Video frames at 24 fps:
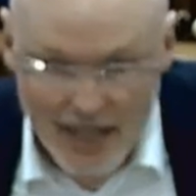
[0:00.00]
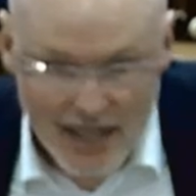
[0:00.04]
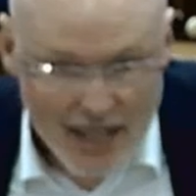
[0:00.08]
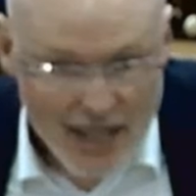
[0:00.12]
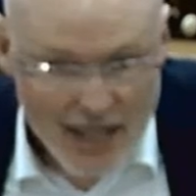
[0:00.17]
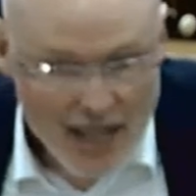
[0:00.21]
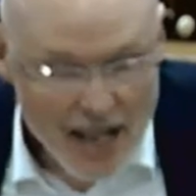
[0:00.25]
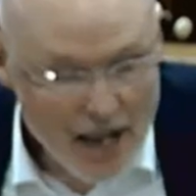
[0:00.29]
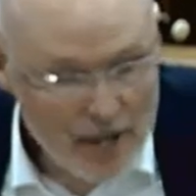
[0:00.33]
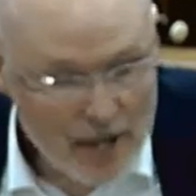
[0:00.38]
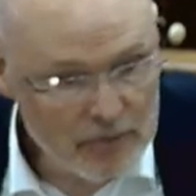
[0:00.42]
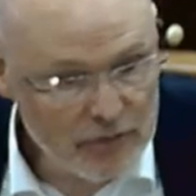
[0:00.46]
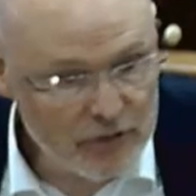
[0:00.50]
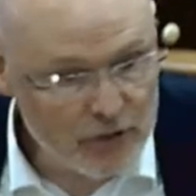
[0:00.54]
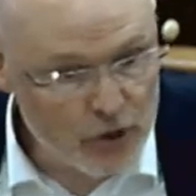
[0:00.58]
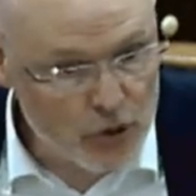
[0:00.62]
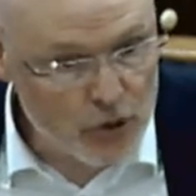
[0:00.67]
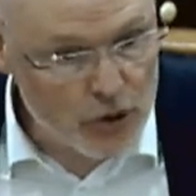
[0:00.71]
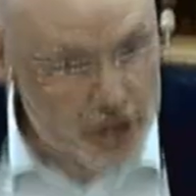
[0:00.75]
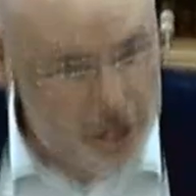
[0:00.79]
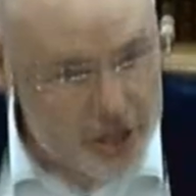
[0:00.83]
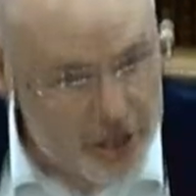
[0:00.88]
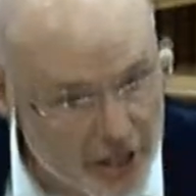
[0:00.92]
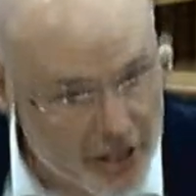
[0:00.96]
I'm
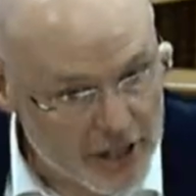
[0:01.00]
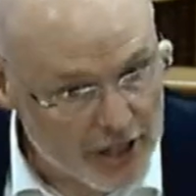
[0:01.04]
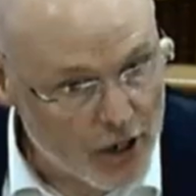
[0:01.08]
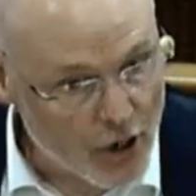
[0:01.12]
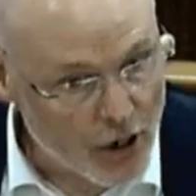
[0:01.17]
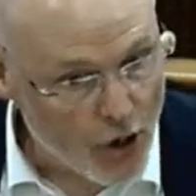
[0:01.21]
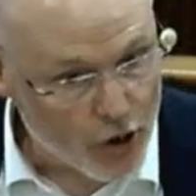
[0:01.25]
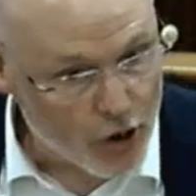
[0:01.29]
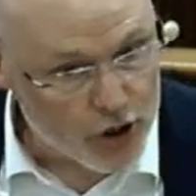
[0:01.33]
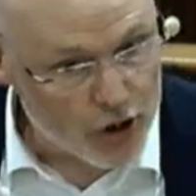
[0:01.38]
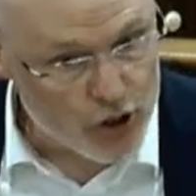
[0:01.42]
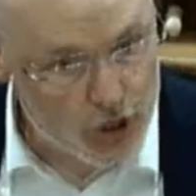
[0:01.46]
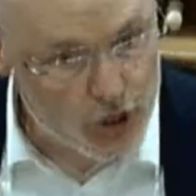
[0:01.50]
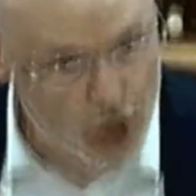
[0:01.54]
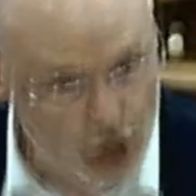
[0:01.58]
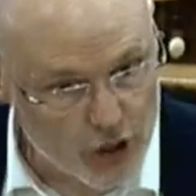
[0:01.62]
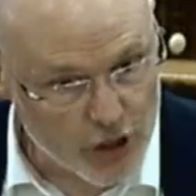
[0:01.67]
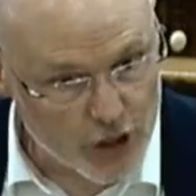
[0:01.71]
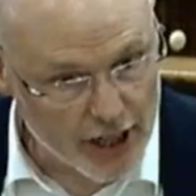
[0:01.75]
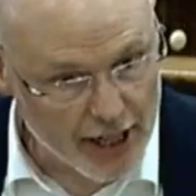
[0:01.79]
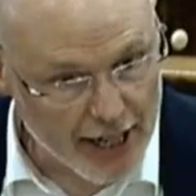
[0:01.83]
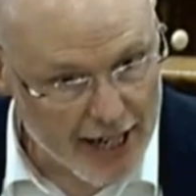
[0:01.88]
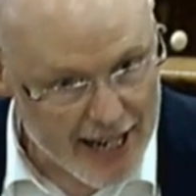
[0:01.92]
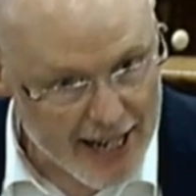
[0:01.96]
focusing on
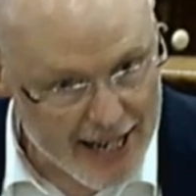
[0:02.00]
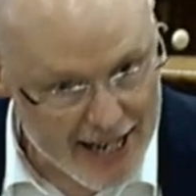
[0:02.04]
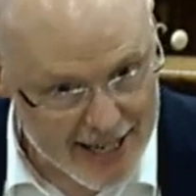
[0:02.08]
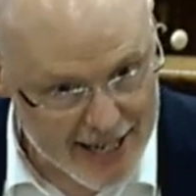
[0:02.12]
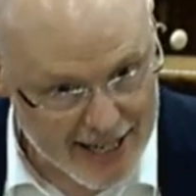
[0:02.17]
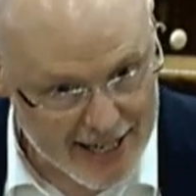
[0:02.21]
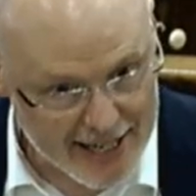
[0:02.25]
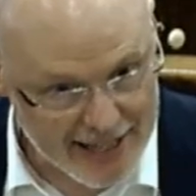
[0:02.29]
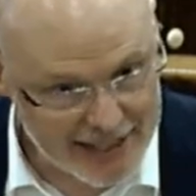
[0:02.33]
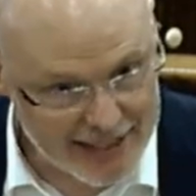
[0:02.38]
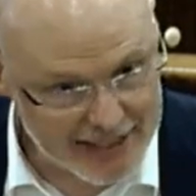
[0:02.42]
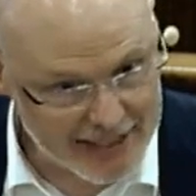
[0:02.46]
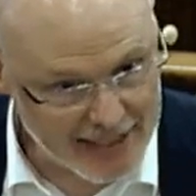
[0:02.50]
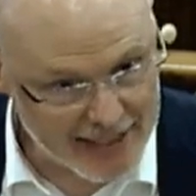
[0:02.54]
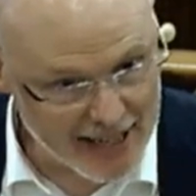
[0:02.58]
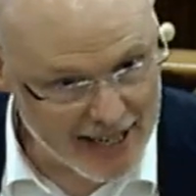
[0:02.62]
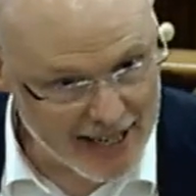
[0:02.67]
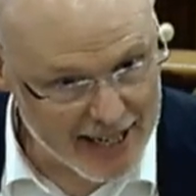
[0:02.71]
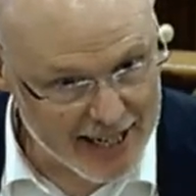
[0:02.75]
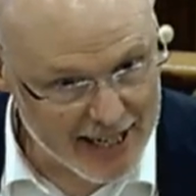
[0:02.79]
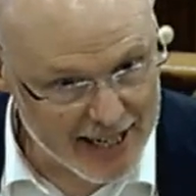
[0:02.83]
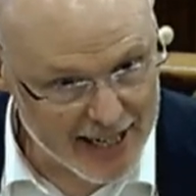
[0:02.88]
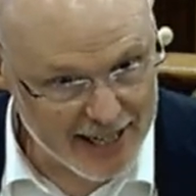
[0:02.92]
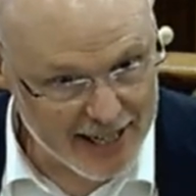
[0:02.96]
unity tonight.
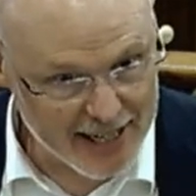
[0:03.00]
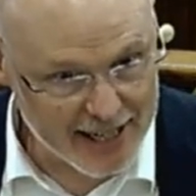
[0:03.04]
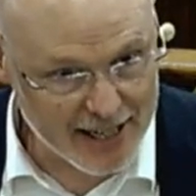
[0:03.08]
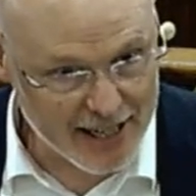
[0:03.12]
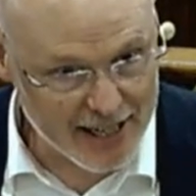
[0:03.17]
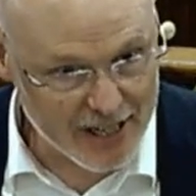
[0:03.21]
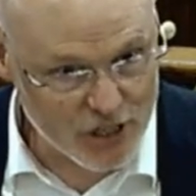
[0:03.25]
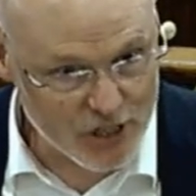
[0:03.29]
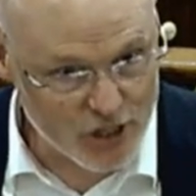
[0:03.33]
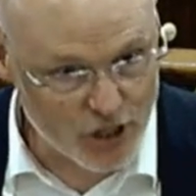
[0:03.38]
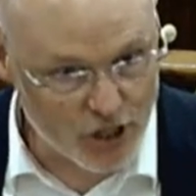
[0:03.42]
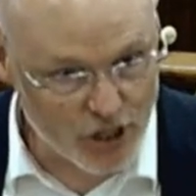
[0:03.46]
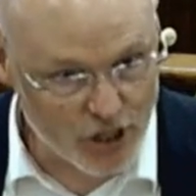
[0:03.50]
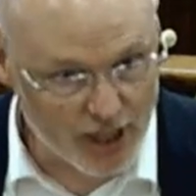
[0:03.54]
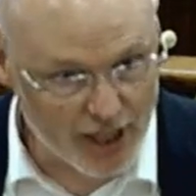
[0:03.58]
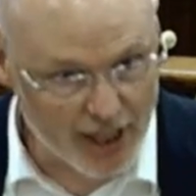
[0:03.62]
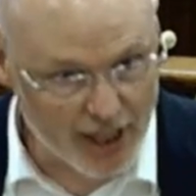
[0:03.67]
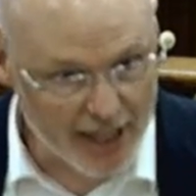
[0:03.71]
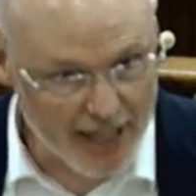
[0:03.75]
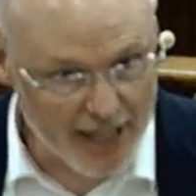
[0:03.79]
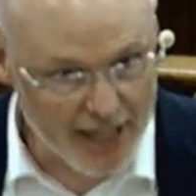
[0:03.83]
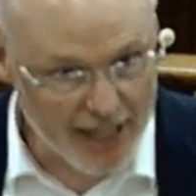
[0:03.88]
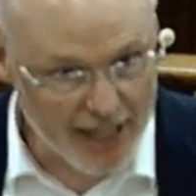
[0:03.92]
Unity